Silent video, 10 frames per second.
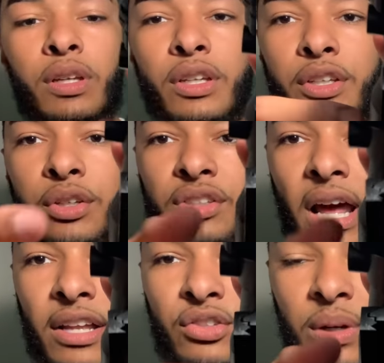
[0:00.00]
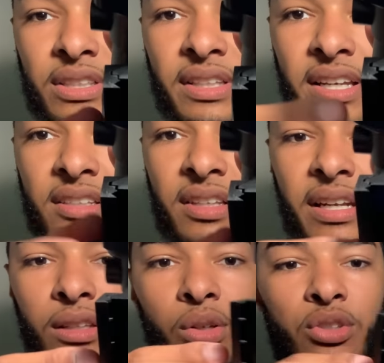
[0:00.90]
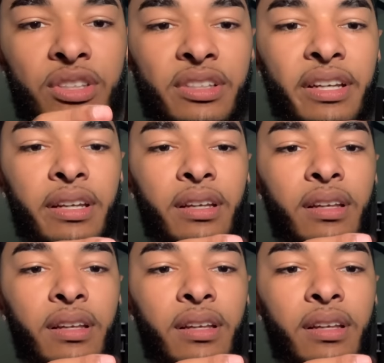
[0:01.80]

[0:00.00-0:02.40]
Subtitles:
you just gotta twist this and then loosen it,